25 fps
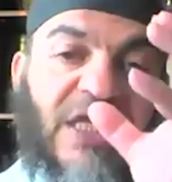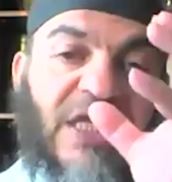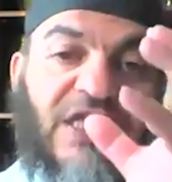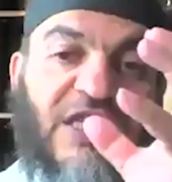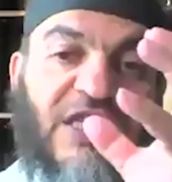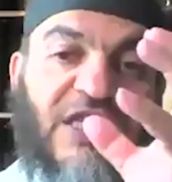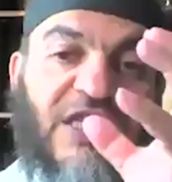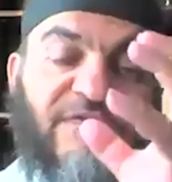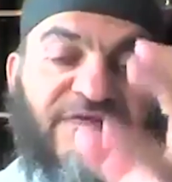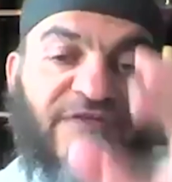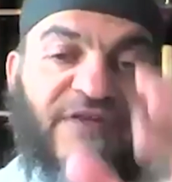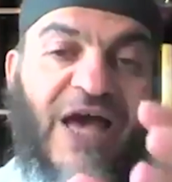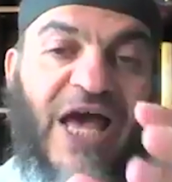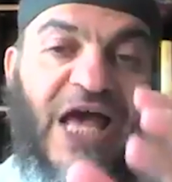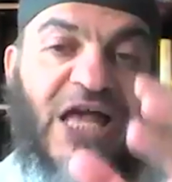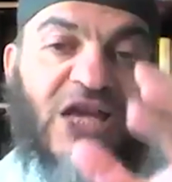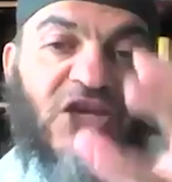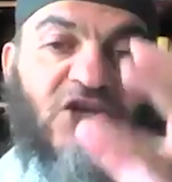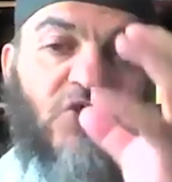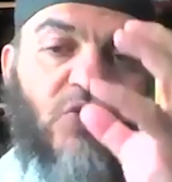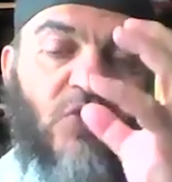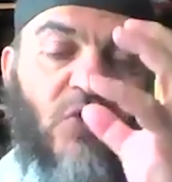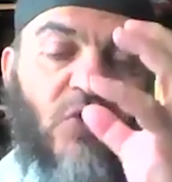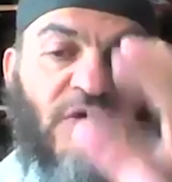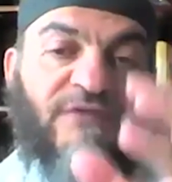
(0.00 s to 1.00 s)

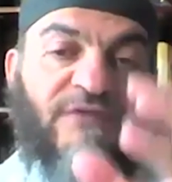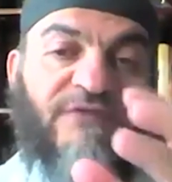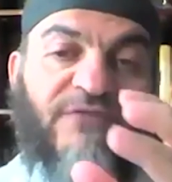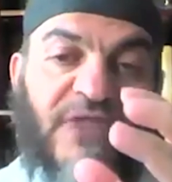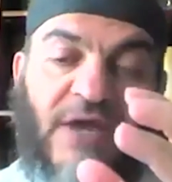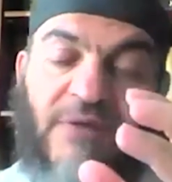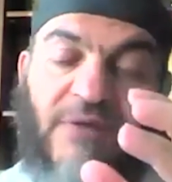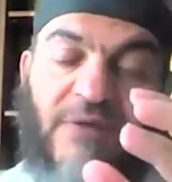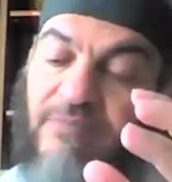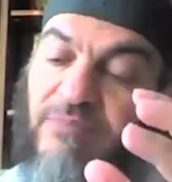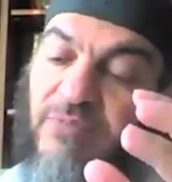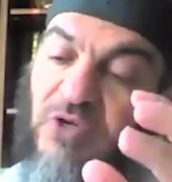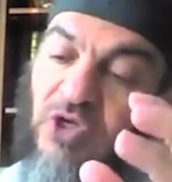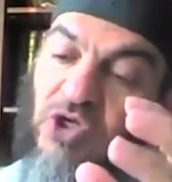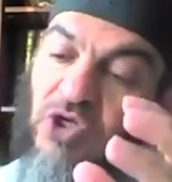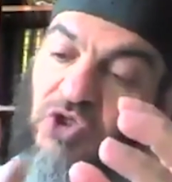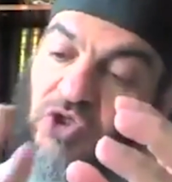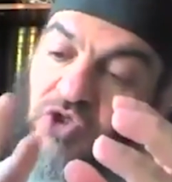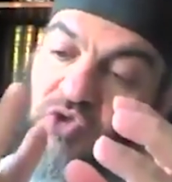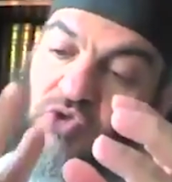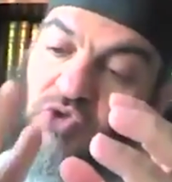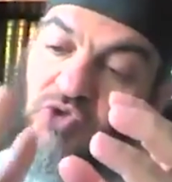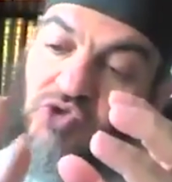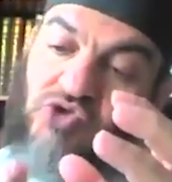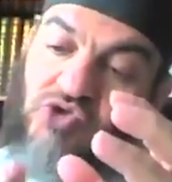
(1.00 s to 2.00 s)
value of them
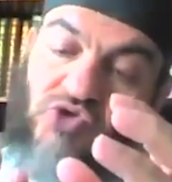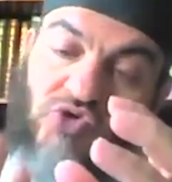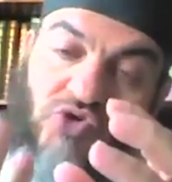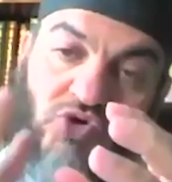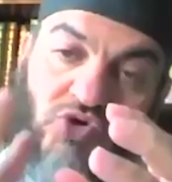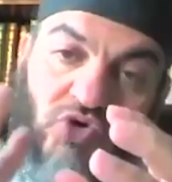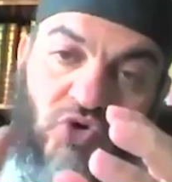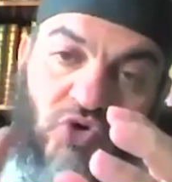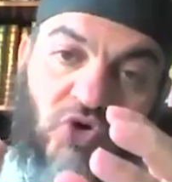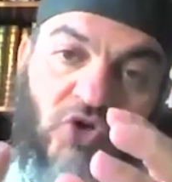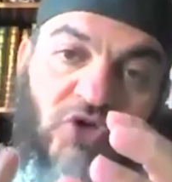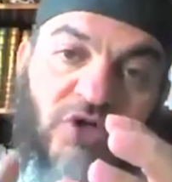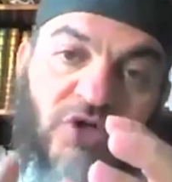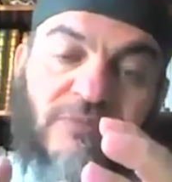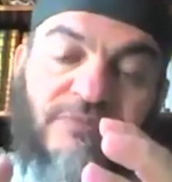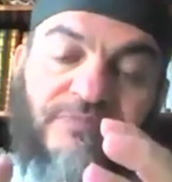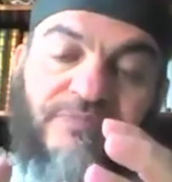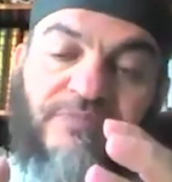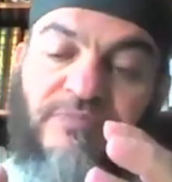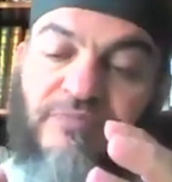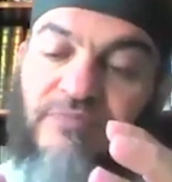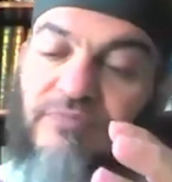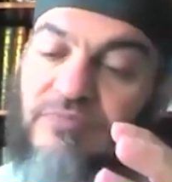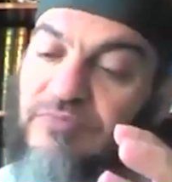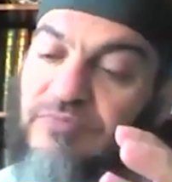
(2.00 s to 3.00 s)
to your
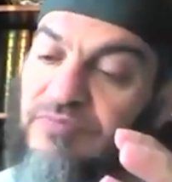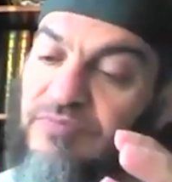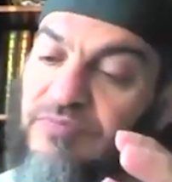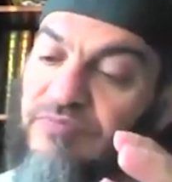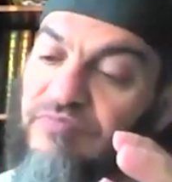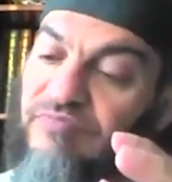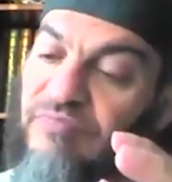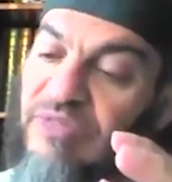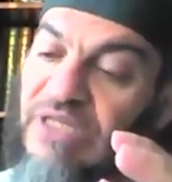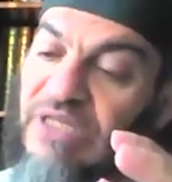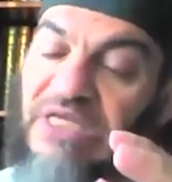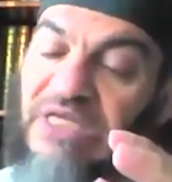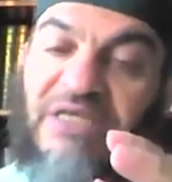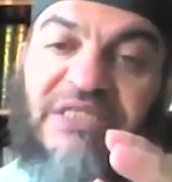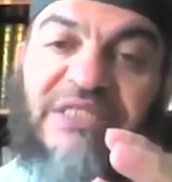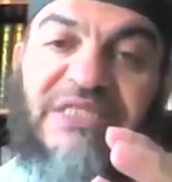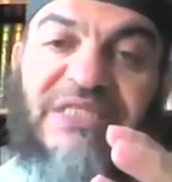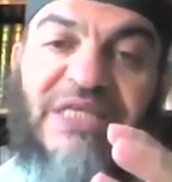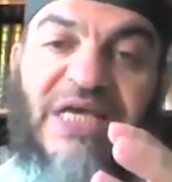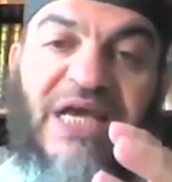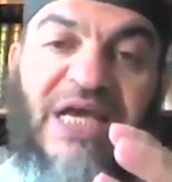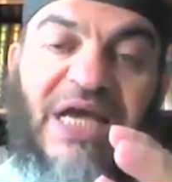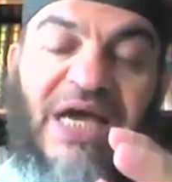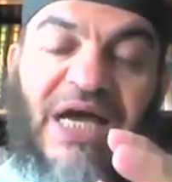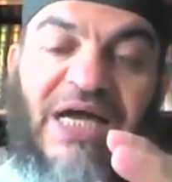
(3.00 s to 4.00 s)

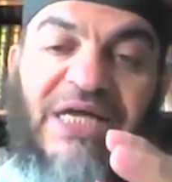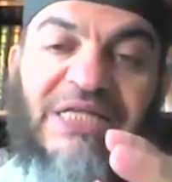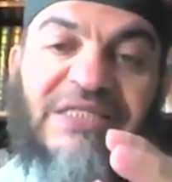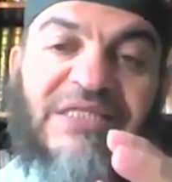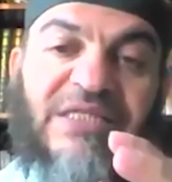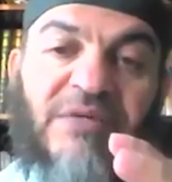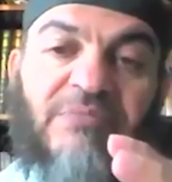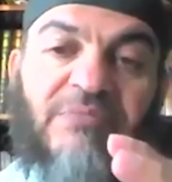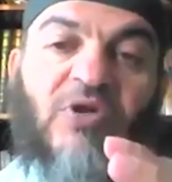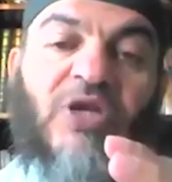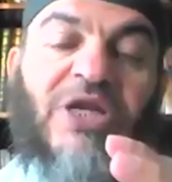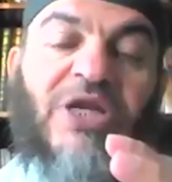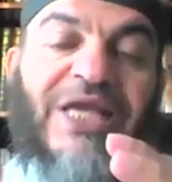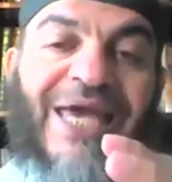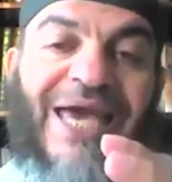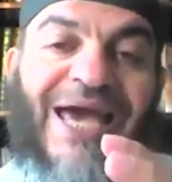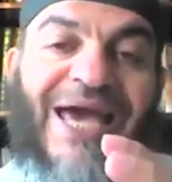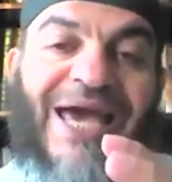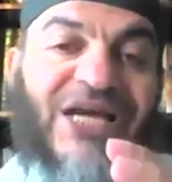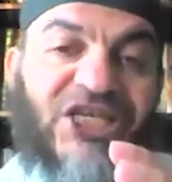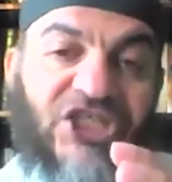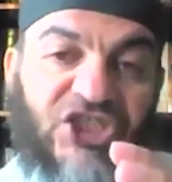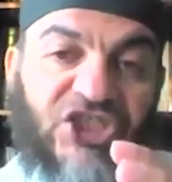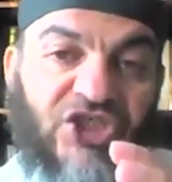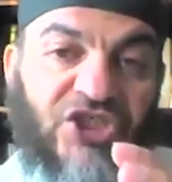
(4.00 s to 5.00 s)
zakatable
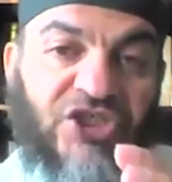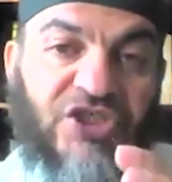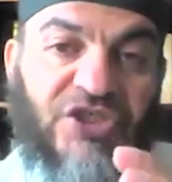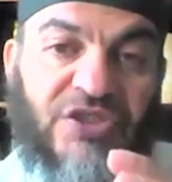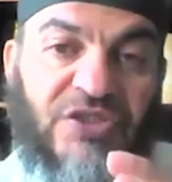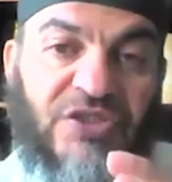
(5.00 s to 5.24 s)
cash,